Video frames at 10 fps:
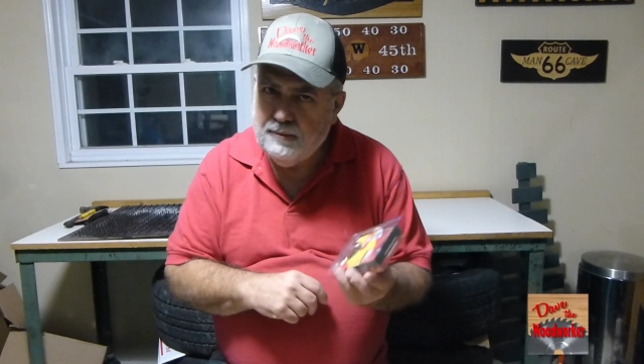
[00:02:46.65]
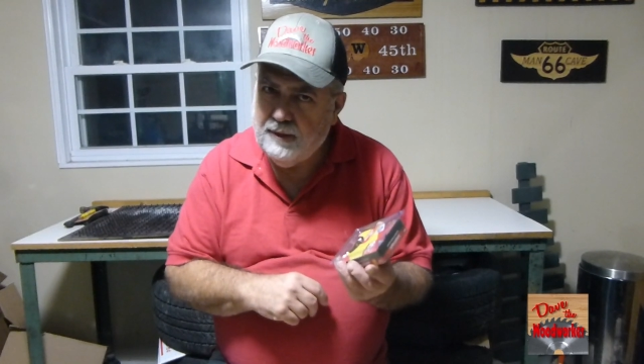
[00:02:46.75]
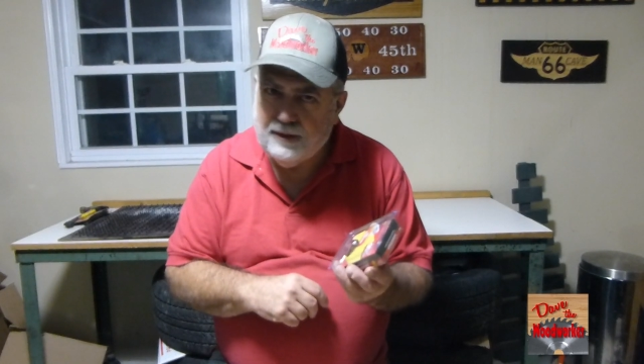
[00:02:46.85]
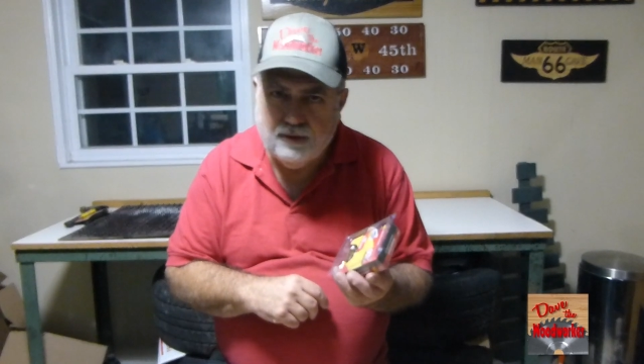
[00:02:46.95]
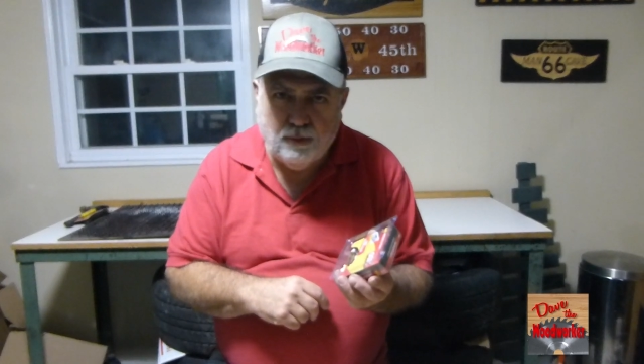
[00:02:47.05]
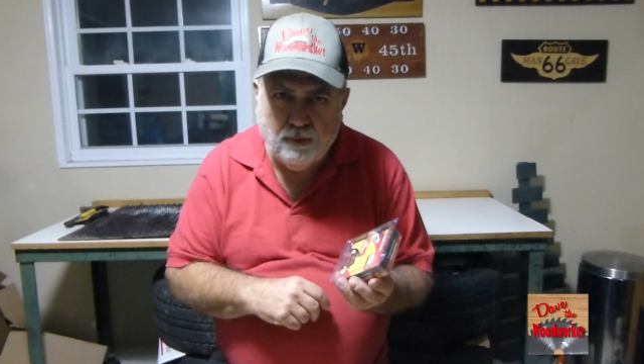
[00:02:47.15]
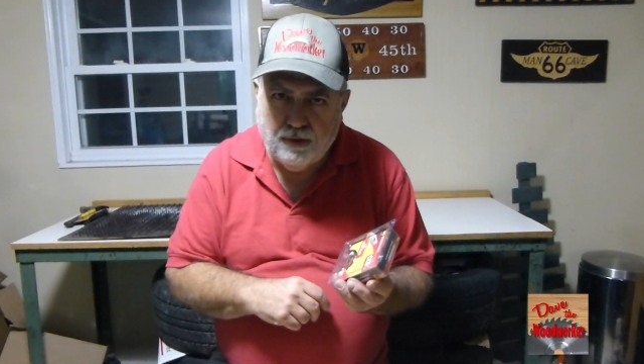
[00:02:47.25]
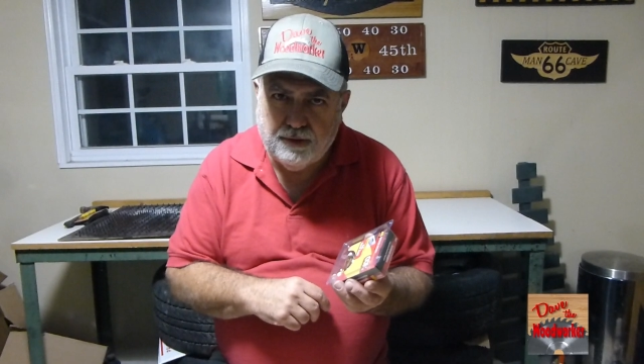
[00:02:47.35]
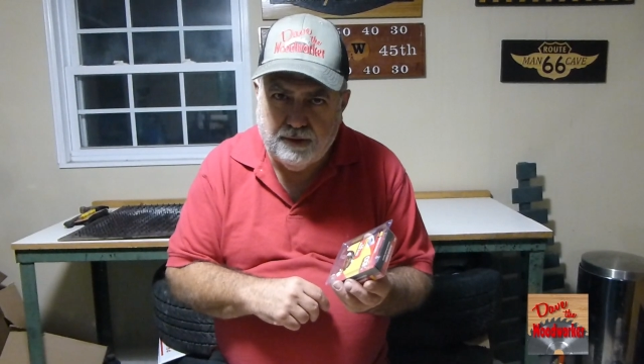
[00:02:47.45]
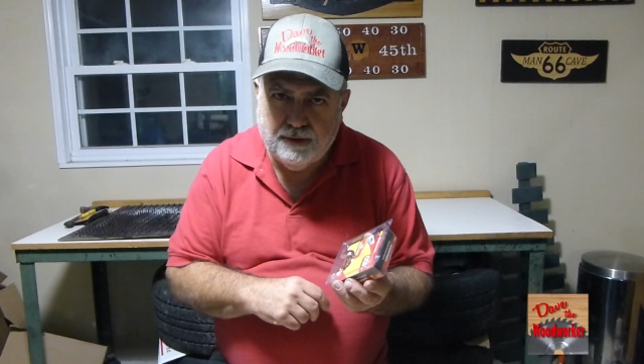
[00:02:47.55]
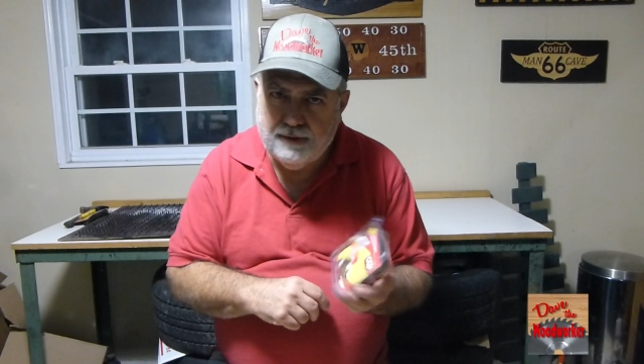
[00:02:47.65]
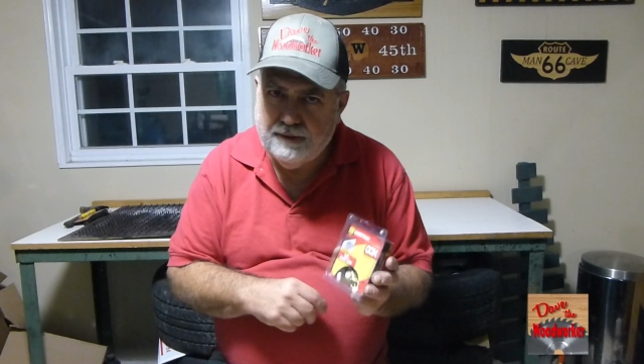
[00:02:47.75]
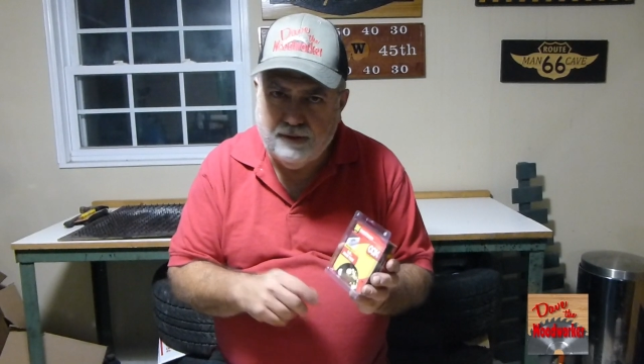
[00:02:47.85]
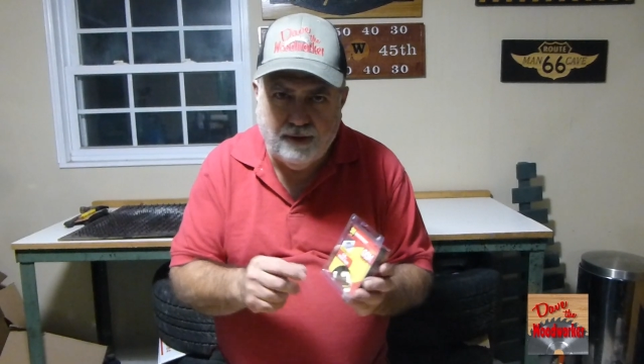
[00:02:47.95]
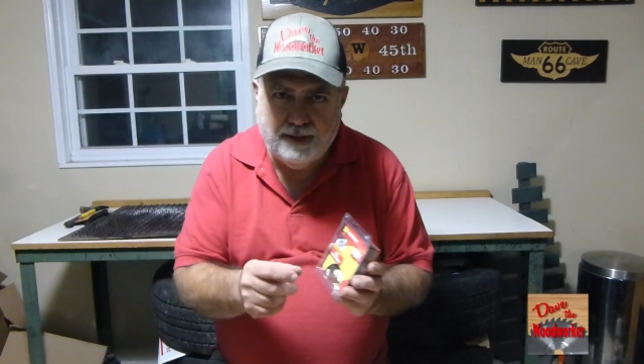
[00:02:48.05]
but they're worth it.
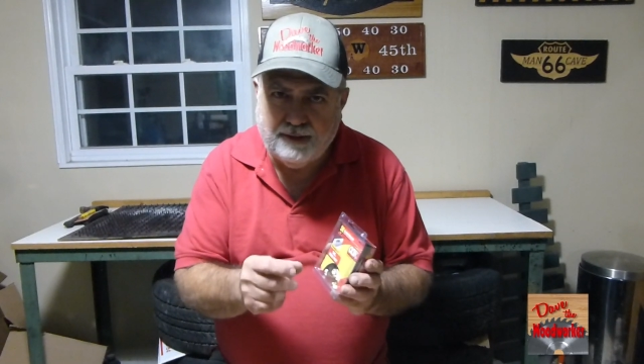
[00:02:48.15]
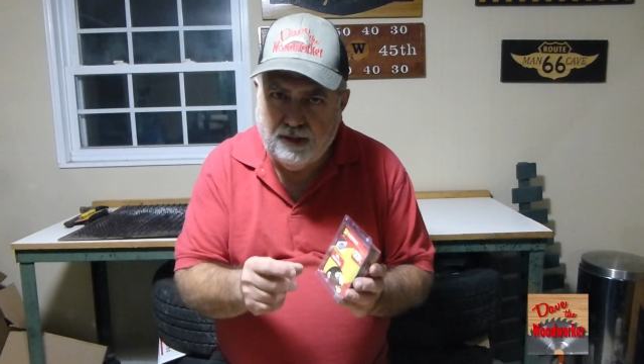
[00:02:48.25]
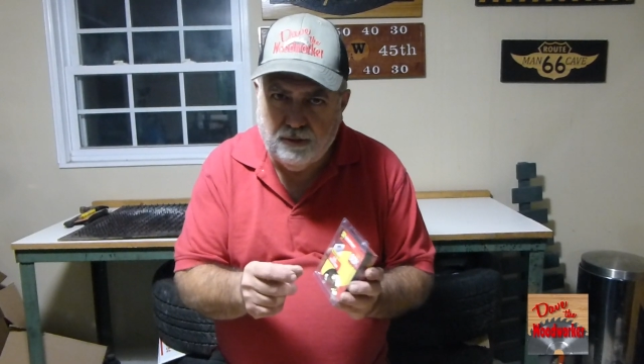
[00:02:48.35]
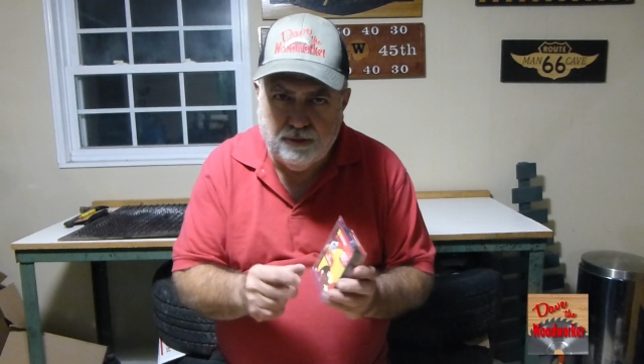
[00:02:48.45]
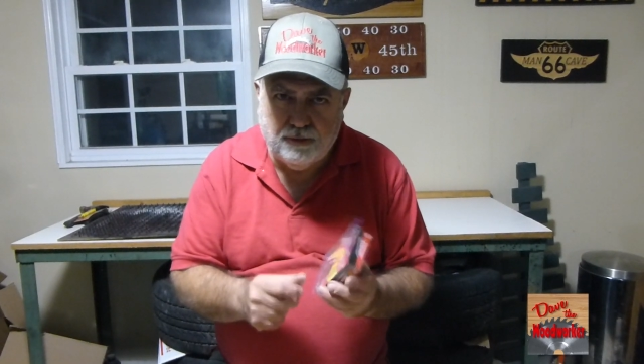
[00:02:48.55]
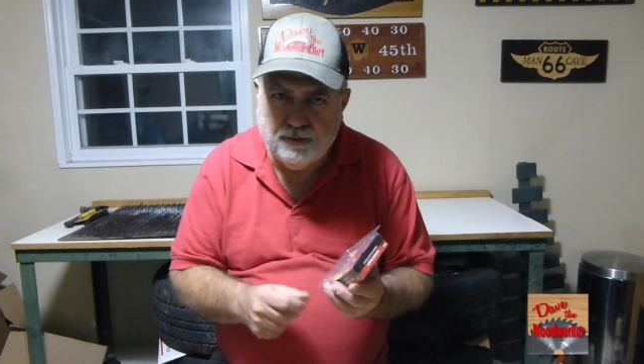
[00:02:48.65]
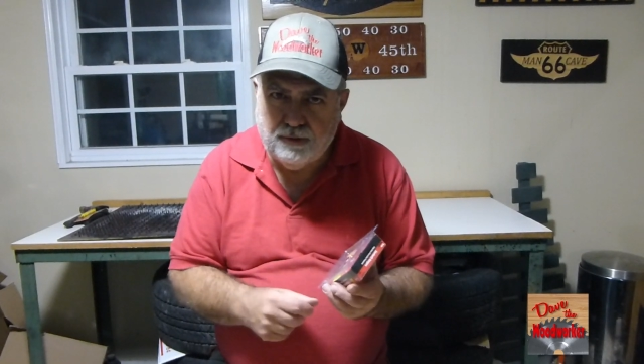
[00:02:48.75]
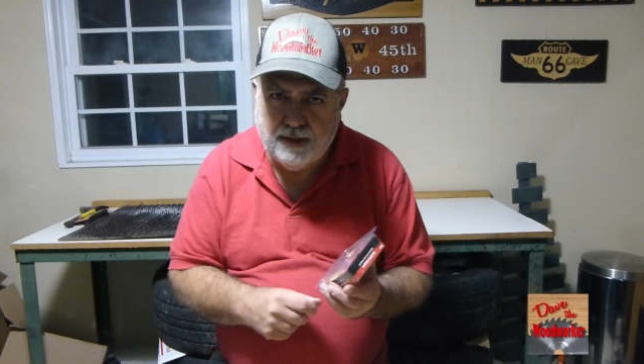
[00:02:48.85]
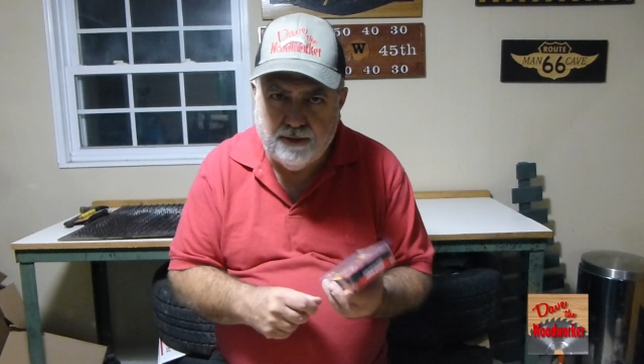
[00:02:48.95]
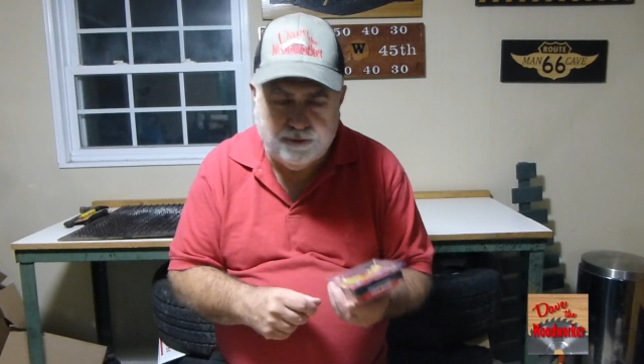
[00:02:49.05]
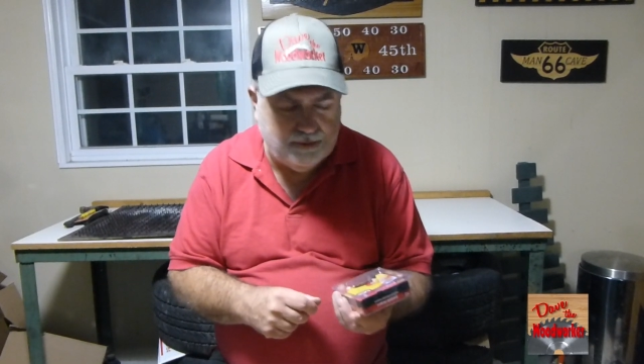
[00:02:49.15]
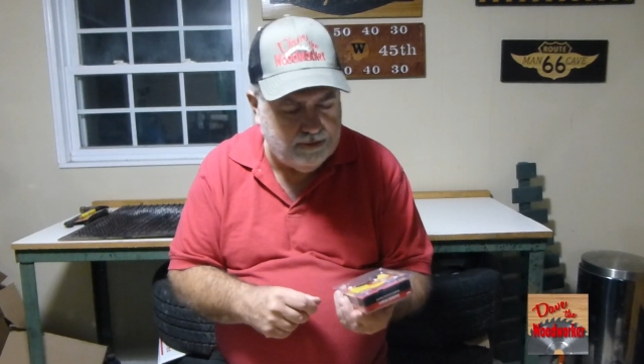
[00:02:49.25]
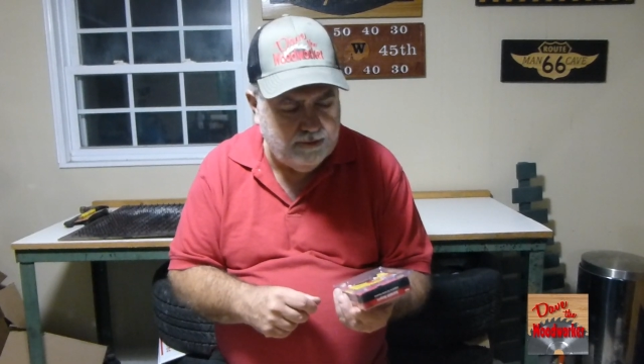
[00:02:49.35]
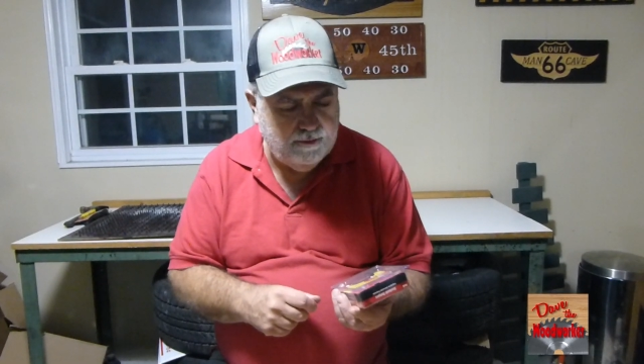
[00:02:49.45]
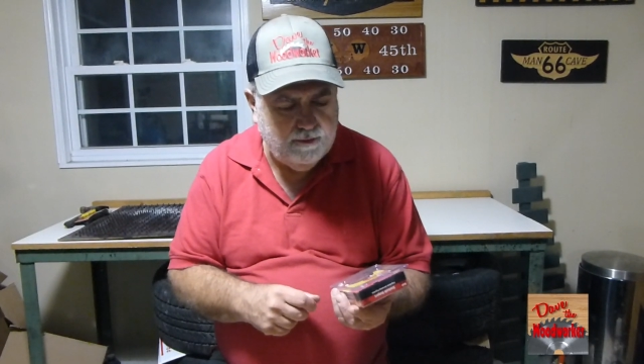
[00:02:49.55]
You don't have to hold those little nails.